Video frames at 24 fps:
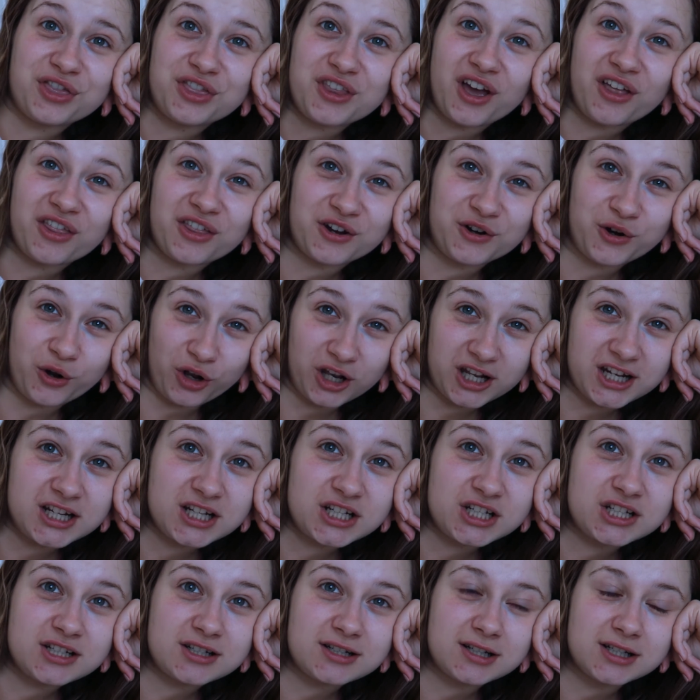the other
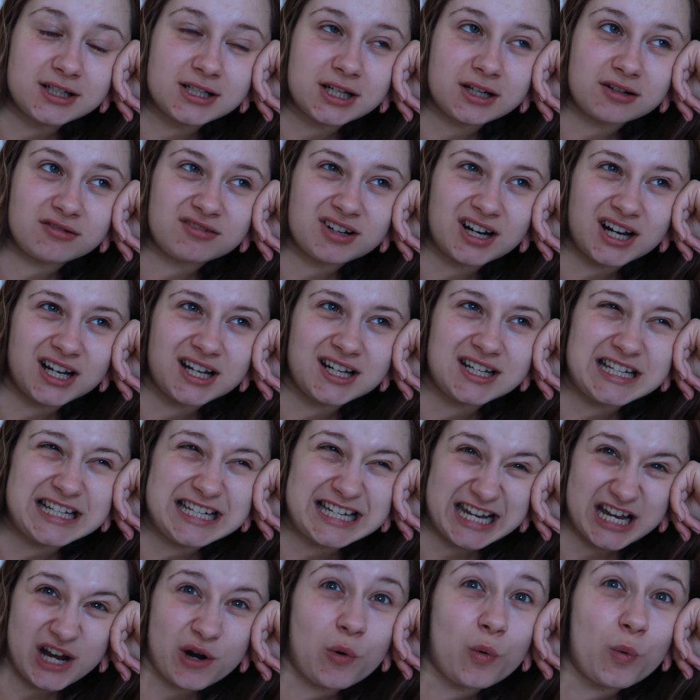knowledge to really
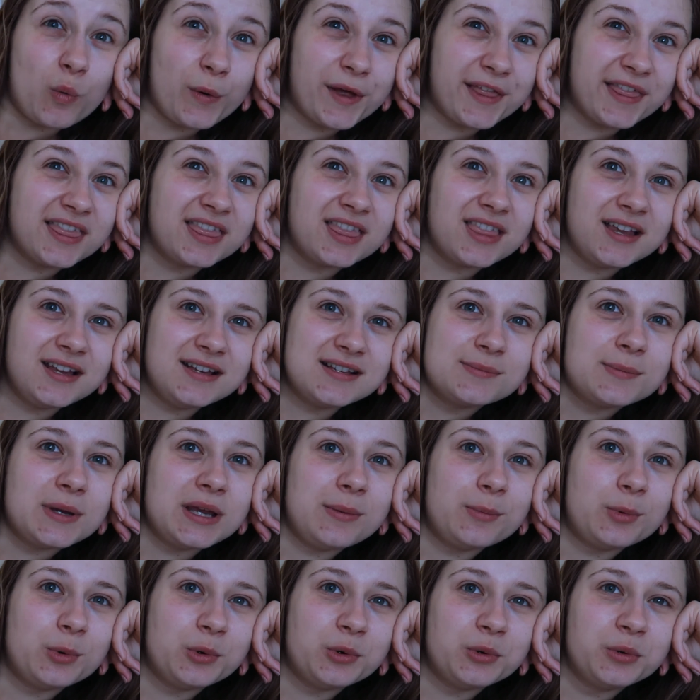deal with these
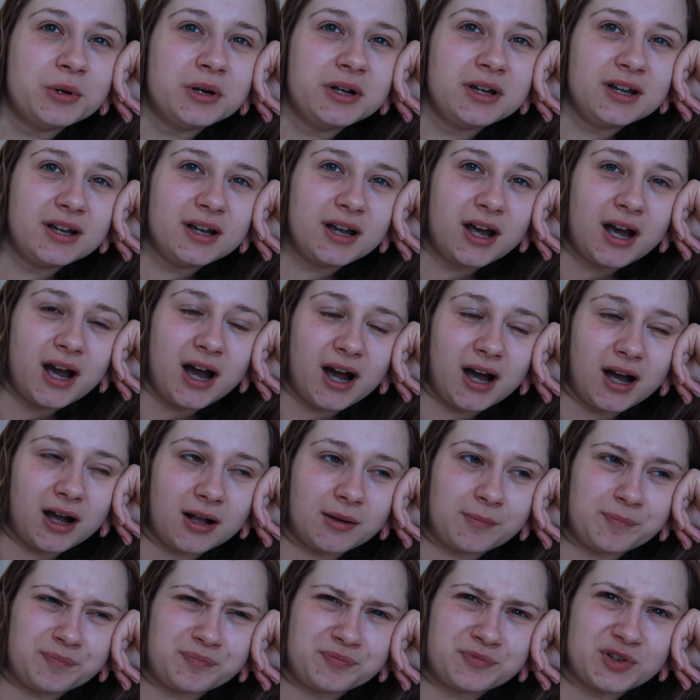people,
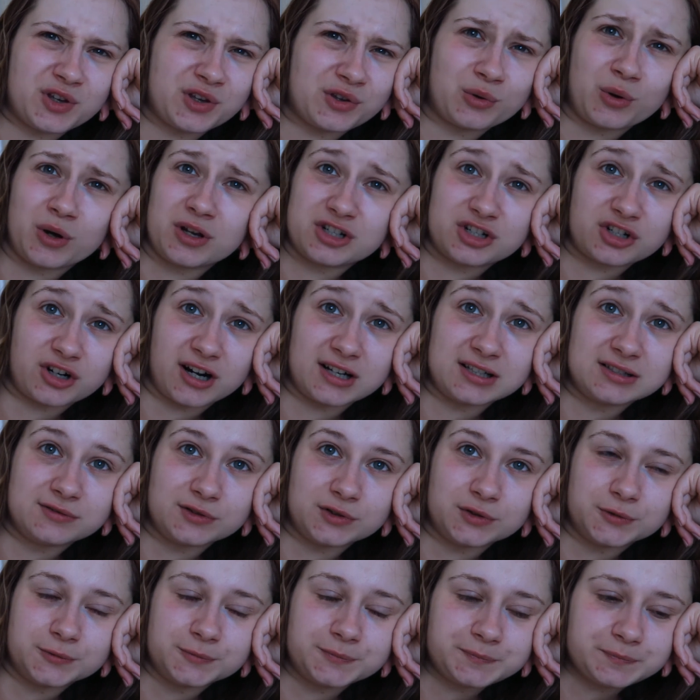so it's quite
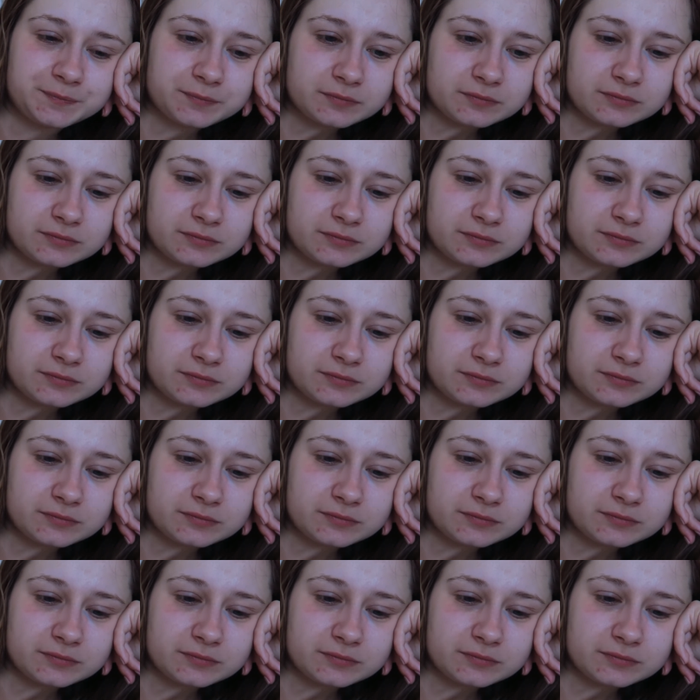stressful